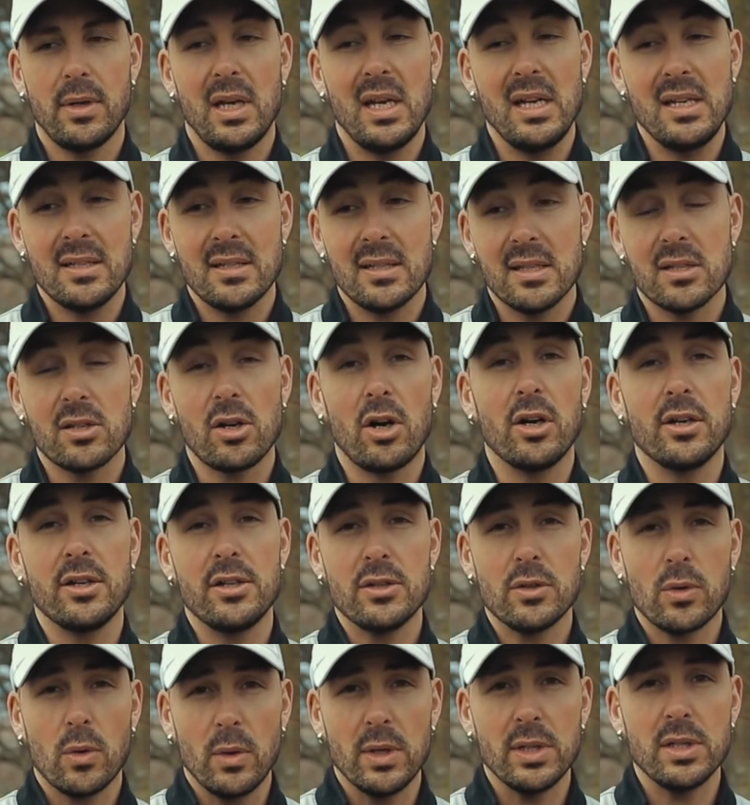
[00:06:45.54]
Is this
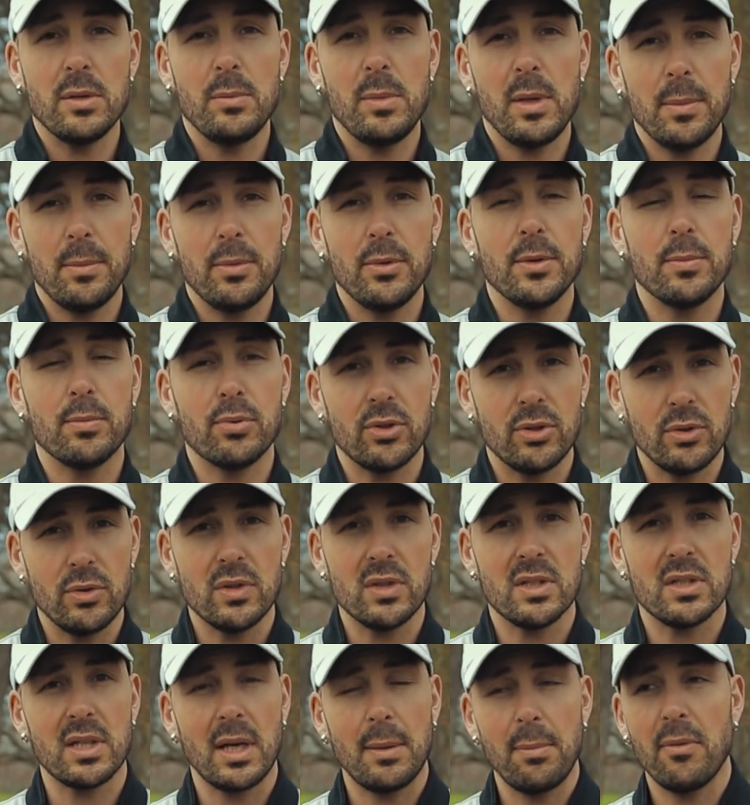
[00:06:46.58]
artist going to be able to
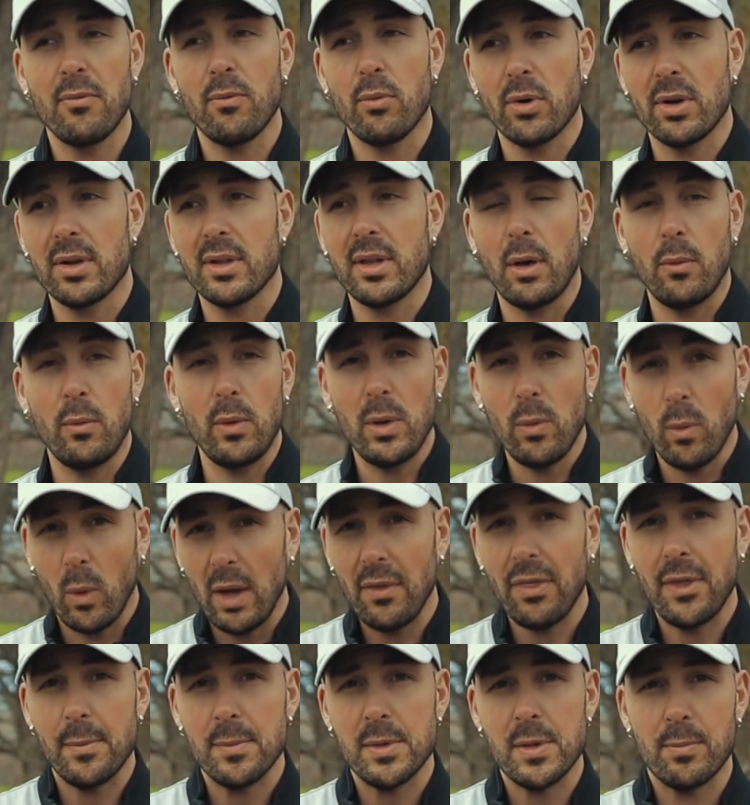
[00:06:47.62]
produce the type of work that we
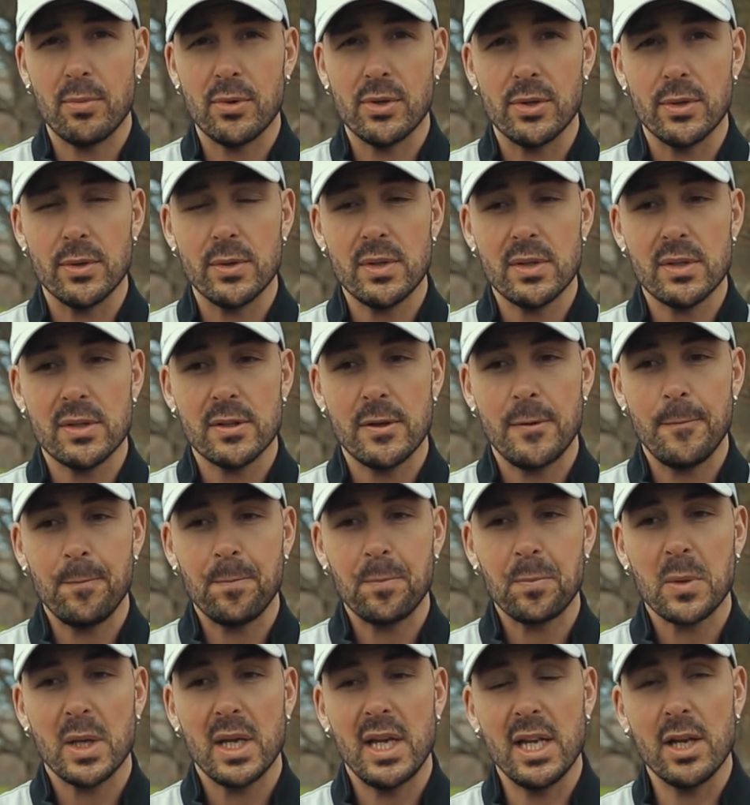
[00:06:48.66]
want them to produce
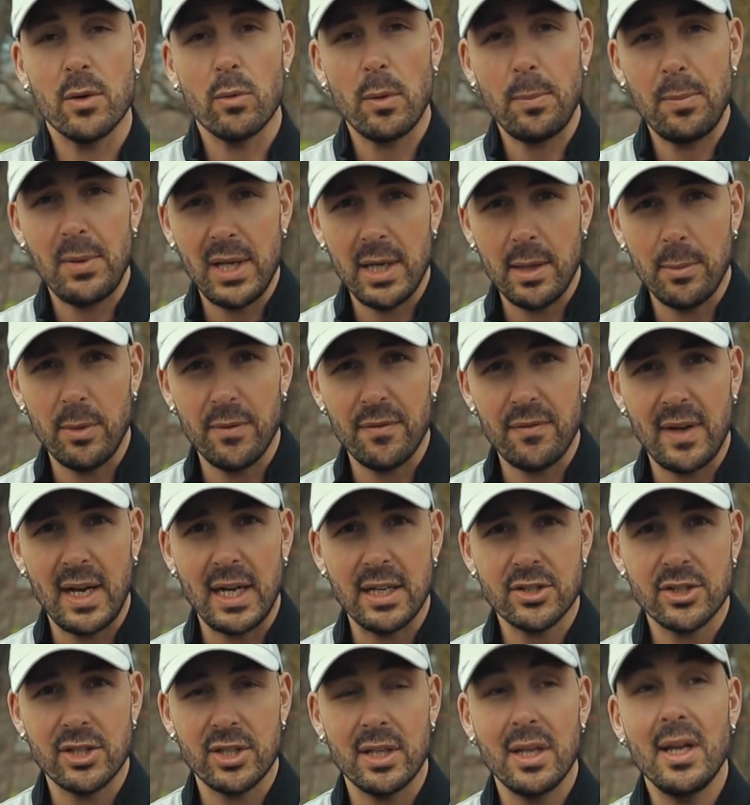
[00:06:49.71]
in a repeatable
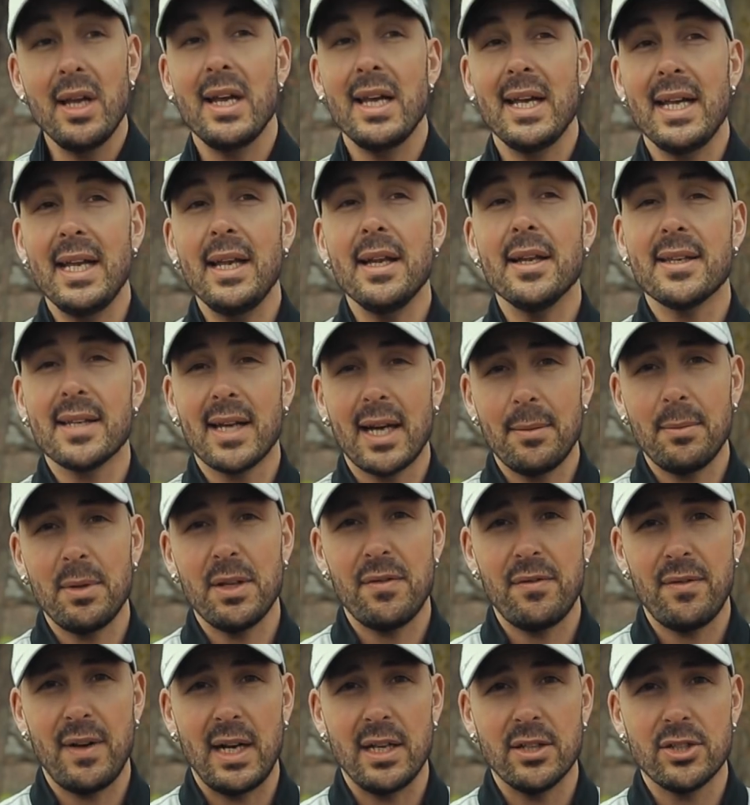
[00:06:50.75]
fashion, in a timely
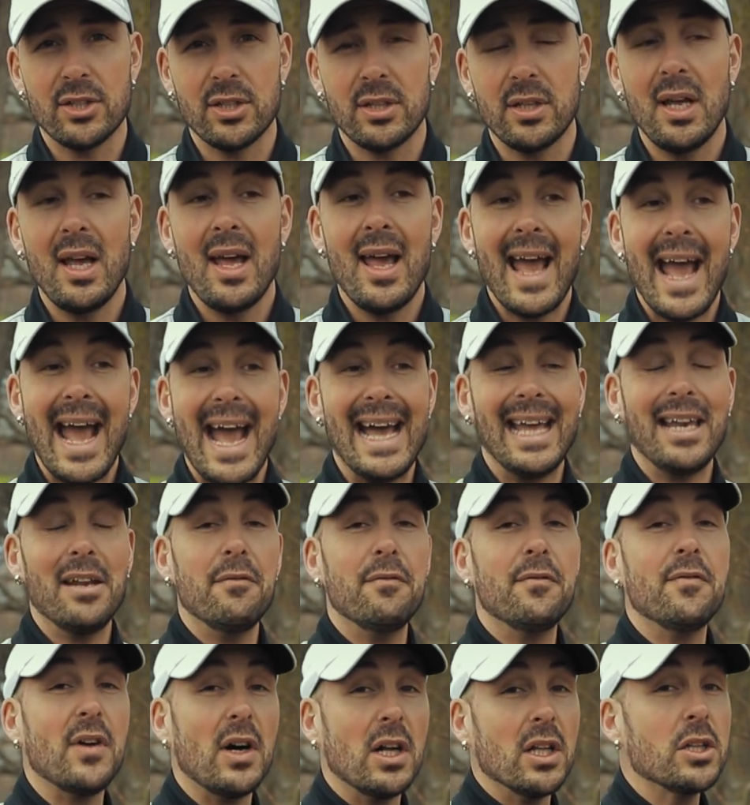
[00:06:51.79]
fashion, at a
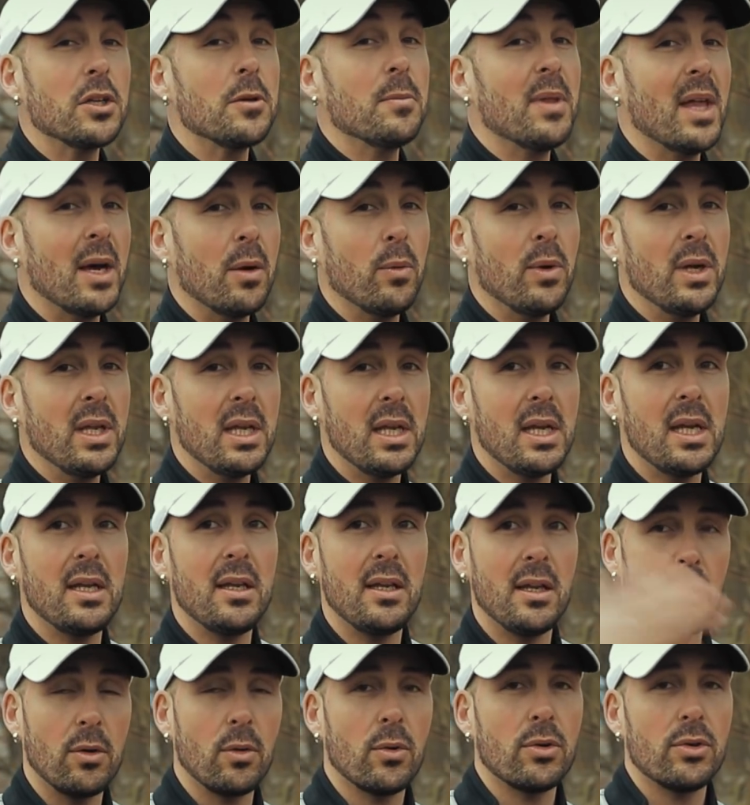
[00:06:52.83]
volume that we
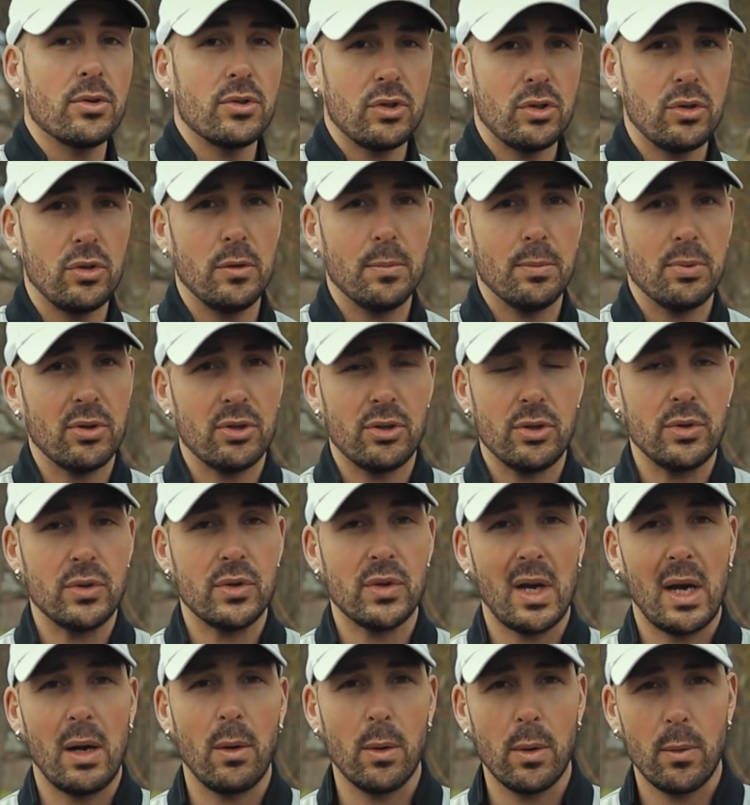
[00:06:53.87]
need in order to
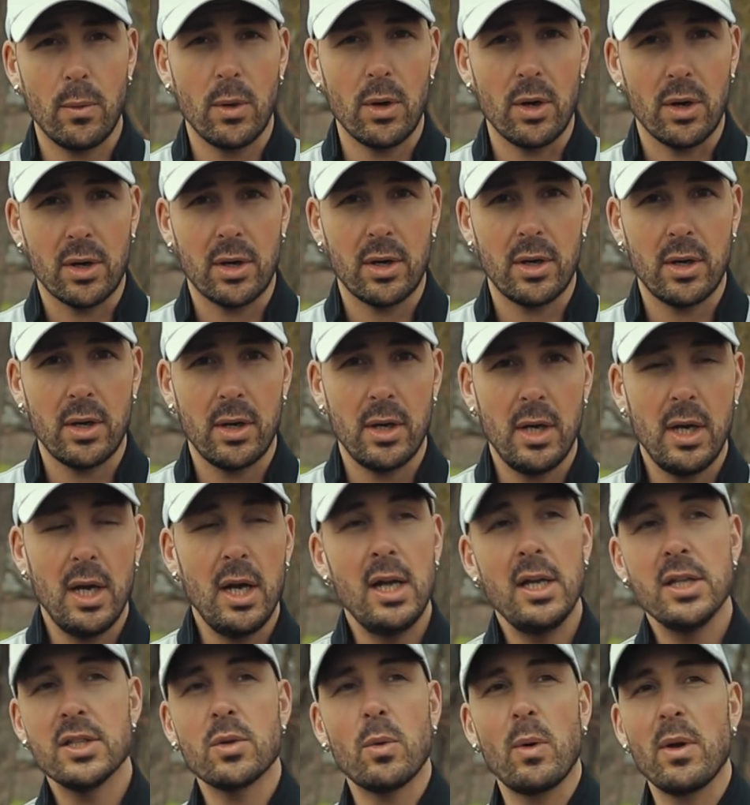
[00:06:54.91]
produce our work?
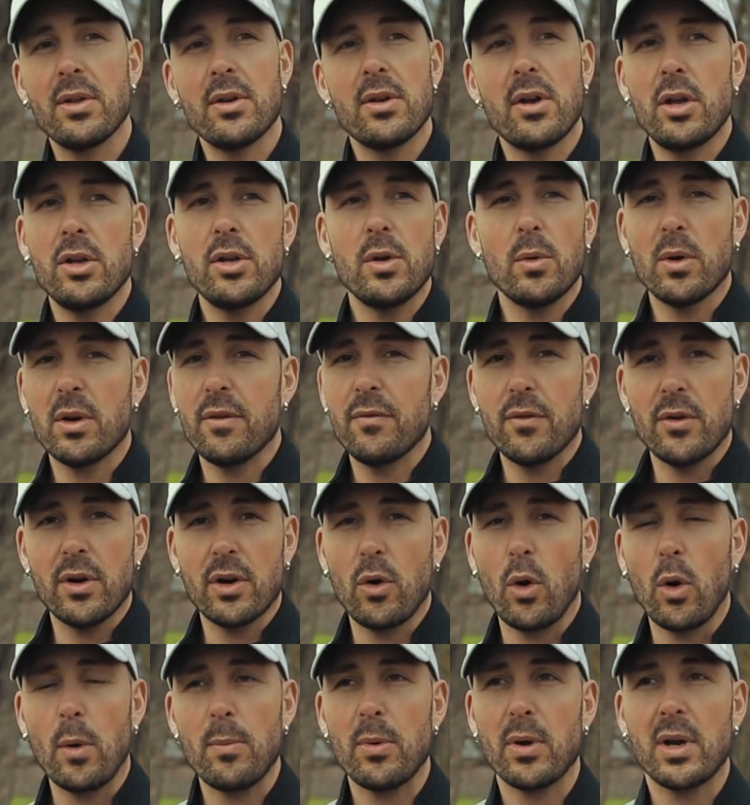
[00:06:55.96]
So whether or not you're working for a
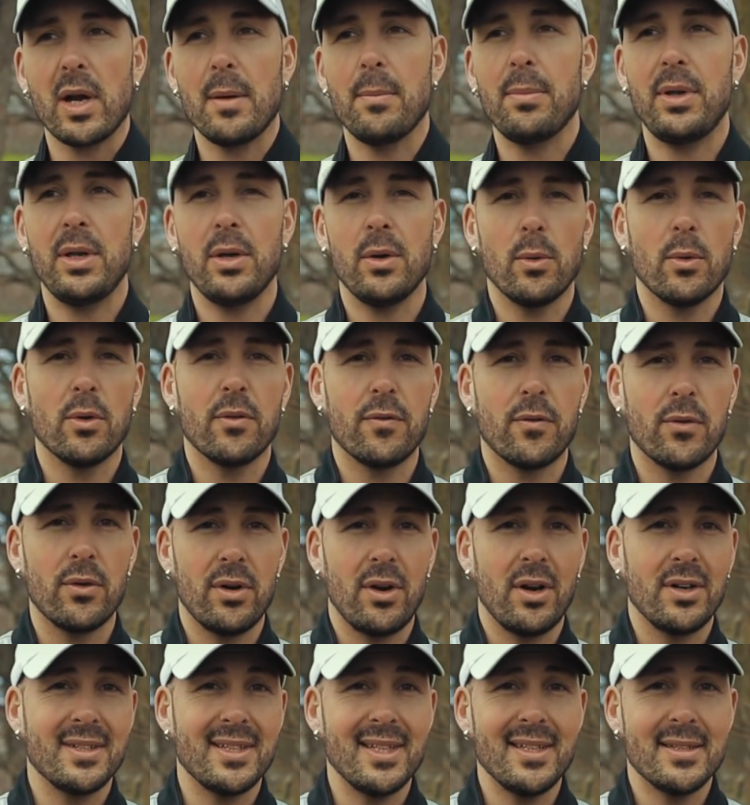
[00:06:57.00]
corporate company or for
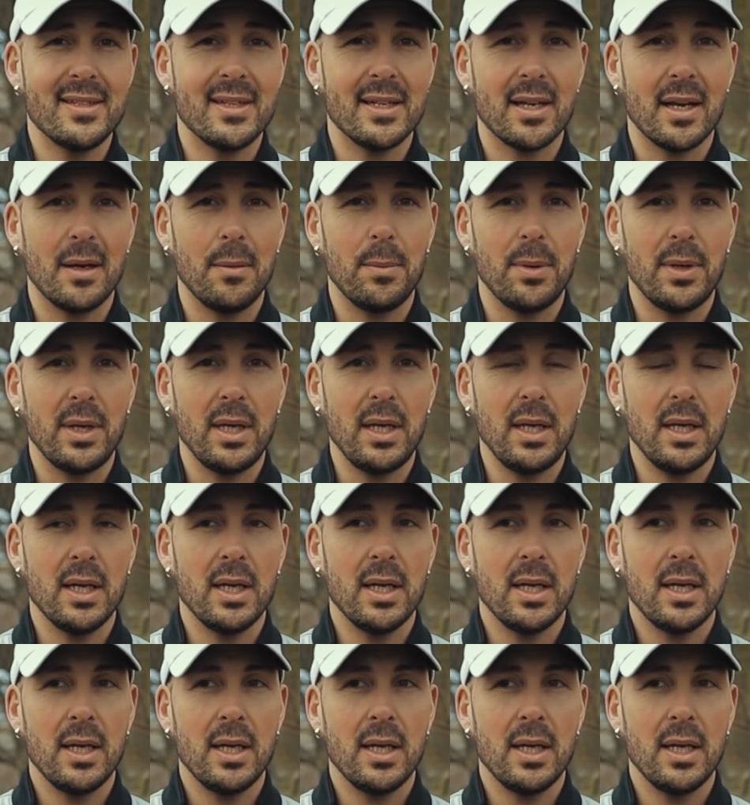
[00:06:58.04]
an artistic company,